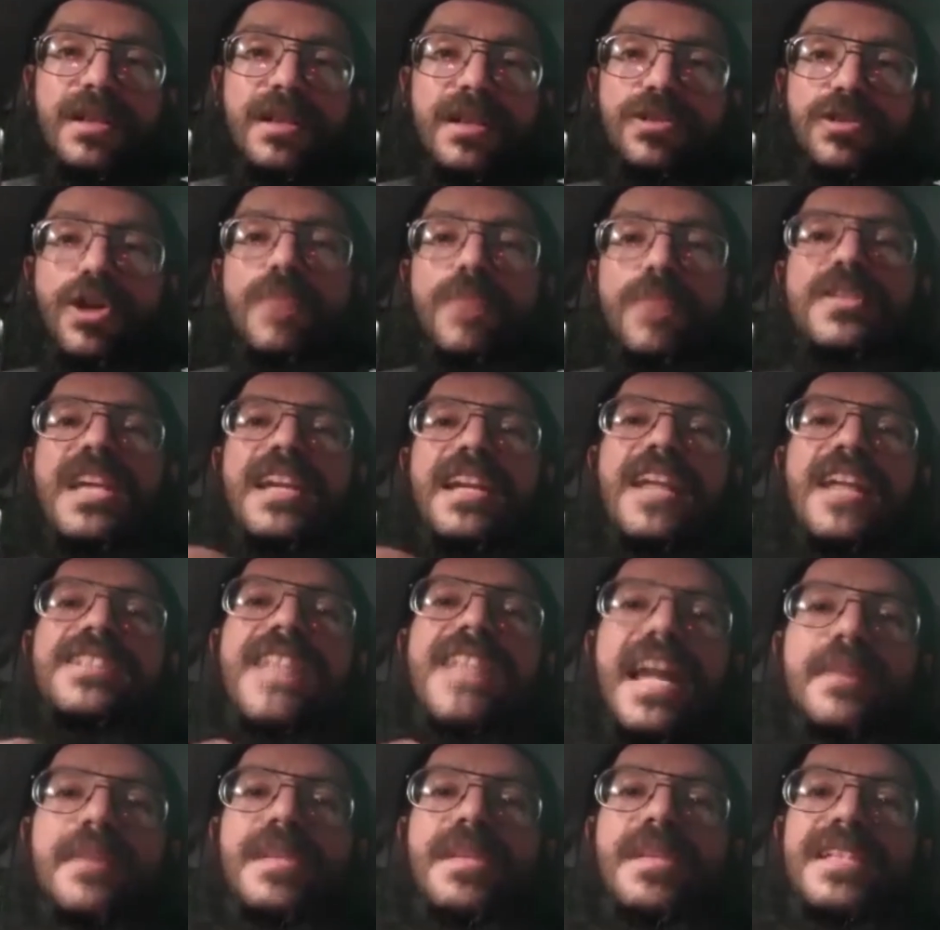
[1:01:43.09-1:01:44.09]
You know what I'm saying? That's
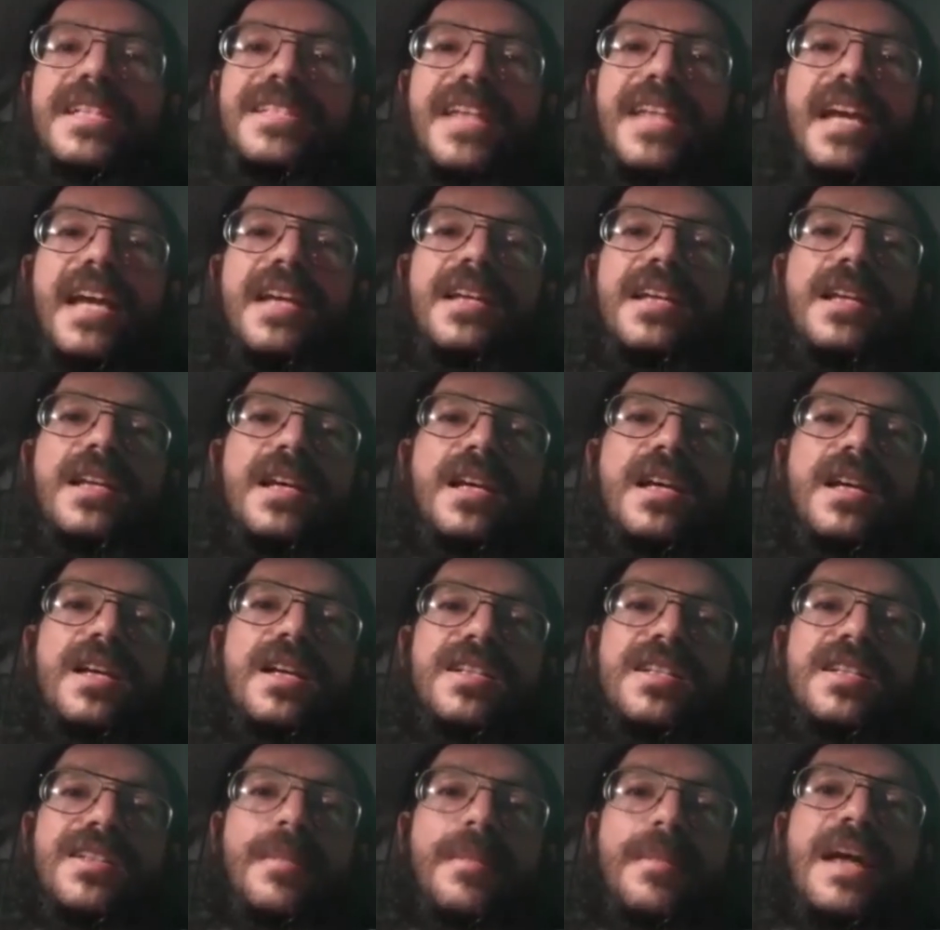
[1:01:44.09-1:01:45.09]
like me saying,
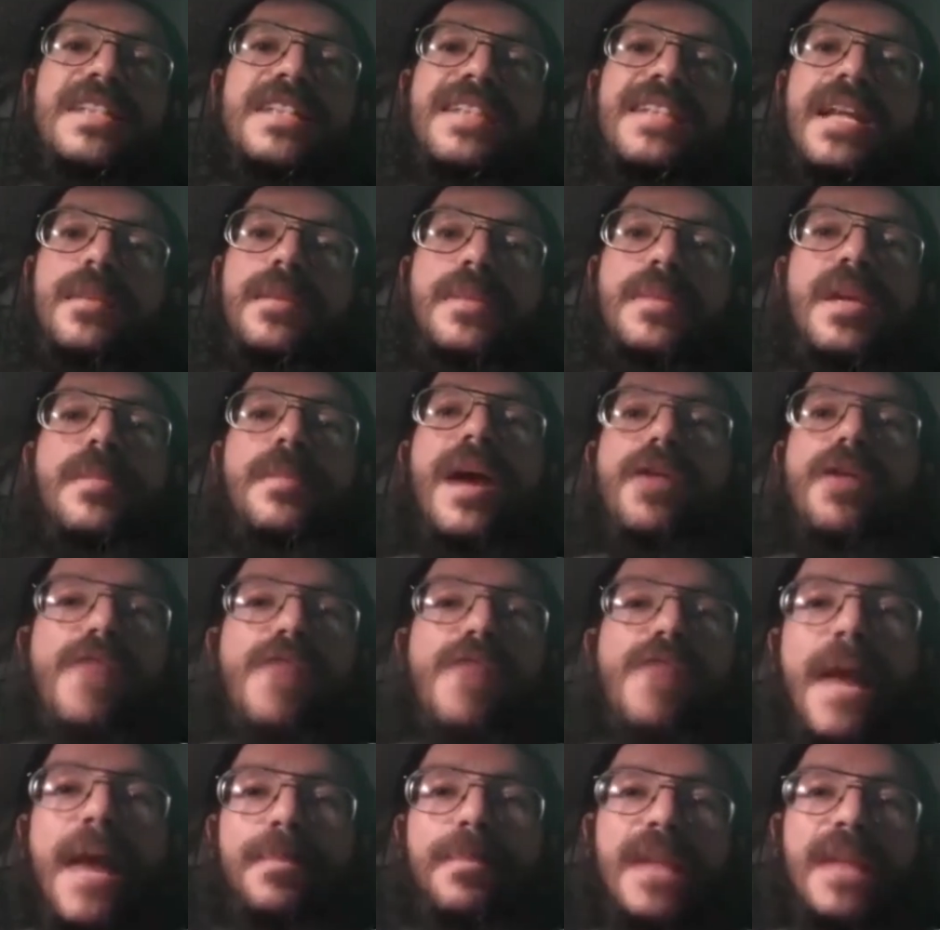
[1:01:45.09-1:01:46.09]
somebody telling me about rap.